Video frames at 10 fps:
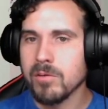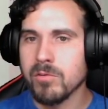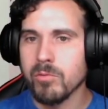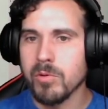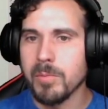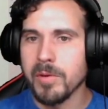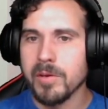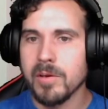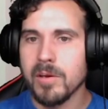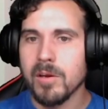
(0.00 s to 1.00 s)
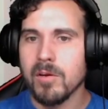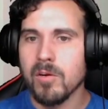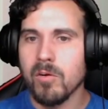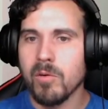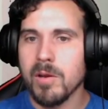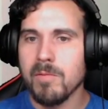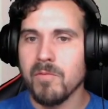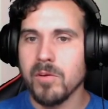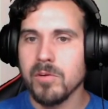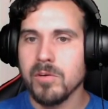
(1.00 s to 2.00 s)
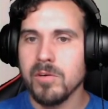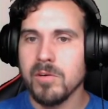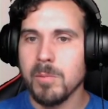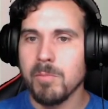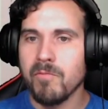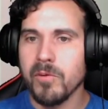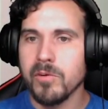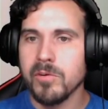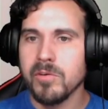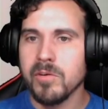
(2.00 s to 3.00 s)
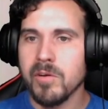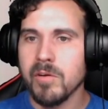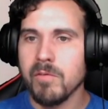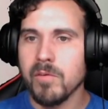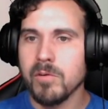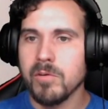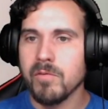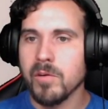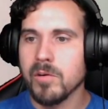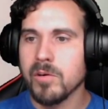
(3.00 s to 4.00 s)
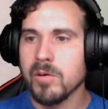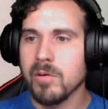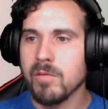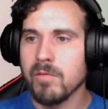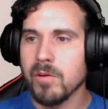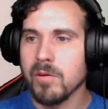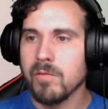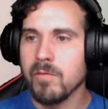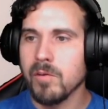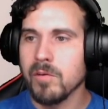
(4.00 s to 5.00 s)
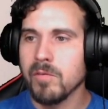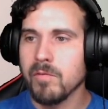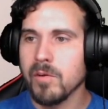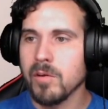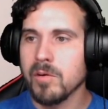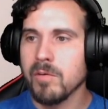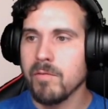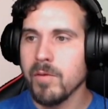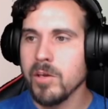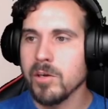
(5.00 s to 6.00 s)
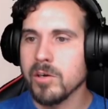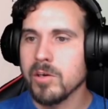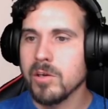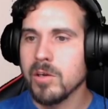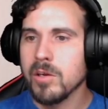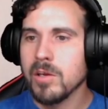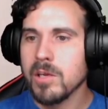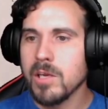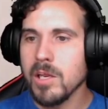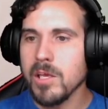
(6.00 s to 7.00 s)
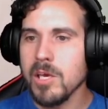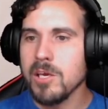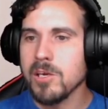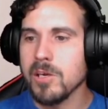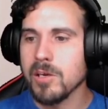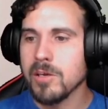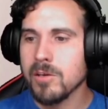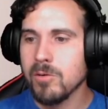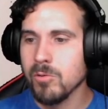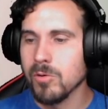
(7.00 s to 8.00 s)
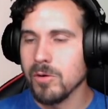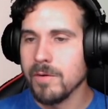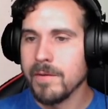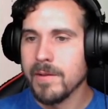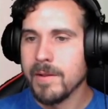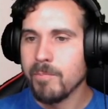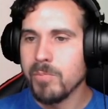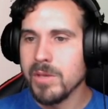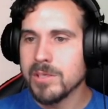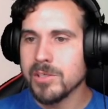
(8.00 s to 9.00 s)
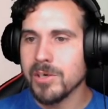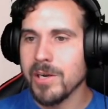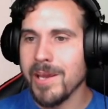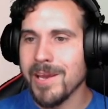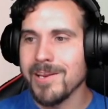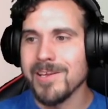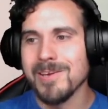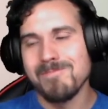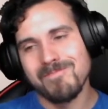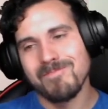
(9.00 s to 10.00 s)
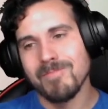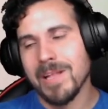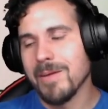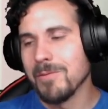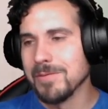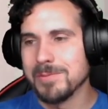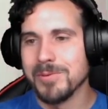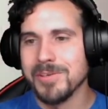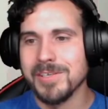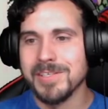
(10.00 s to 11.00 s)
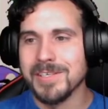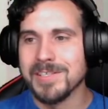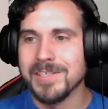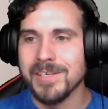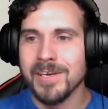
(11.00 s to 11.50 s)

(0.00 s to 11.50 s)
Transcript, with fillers: Creepy. Alright, finger, finger, finger, finger, finger, finger, finger, finger. Get a key! Cool. Mister Handy. That one's pretty easy to see.